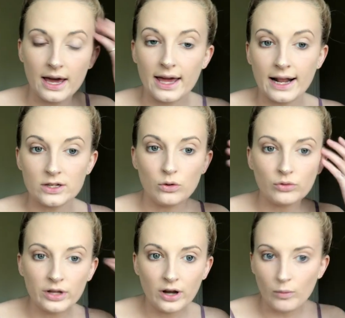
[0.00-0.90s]
And I don't
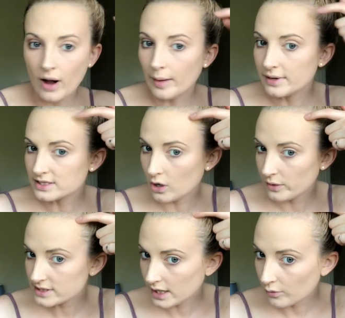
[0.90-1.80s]
really know why, but it's
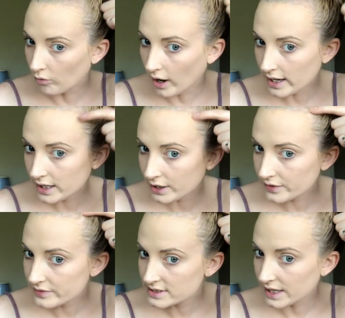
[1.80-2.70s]
always like right here
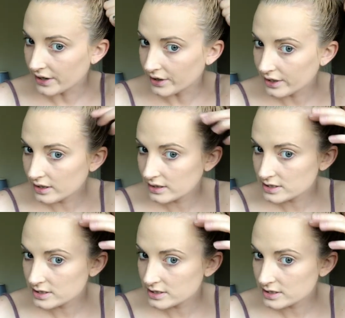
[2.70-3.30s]
in this area.